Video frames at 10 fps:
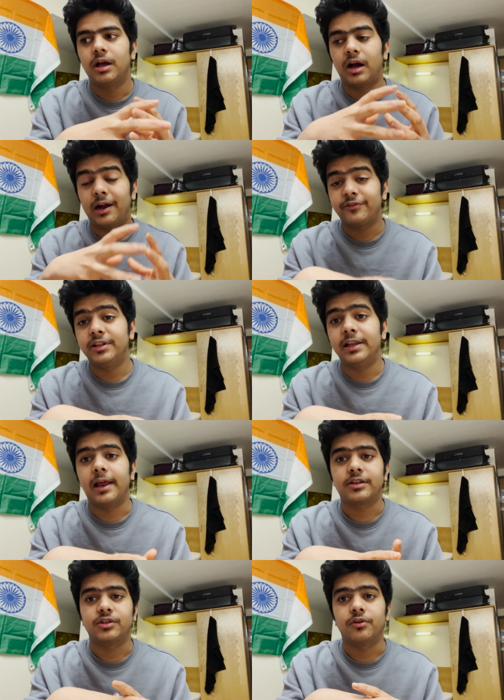after the
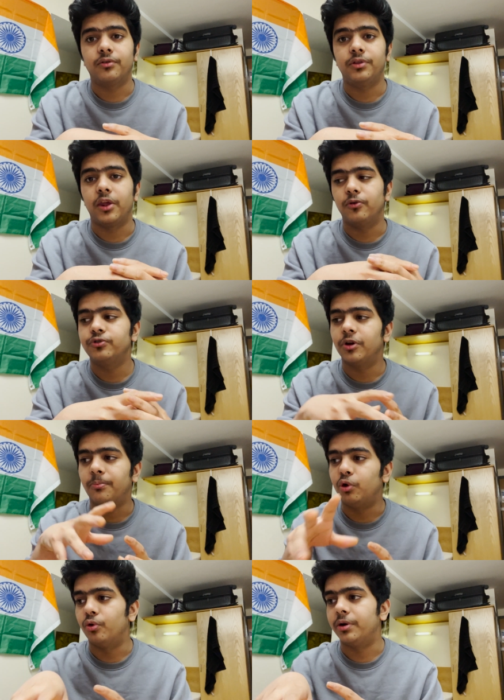lecture, they used to
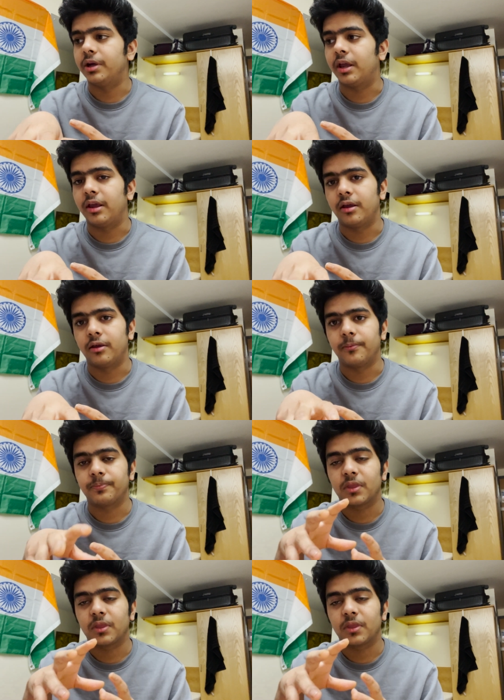upload a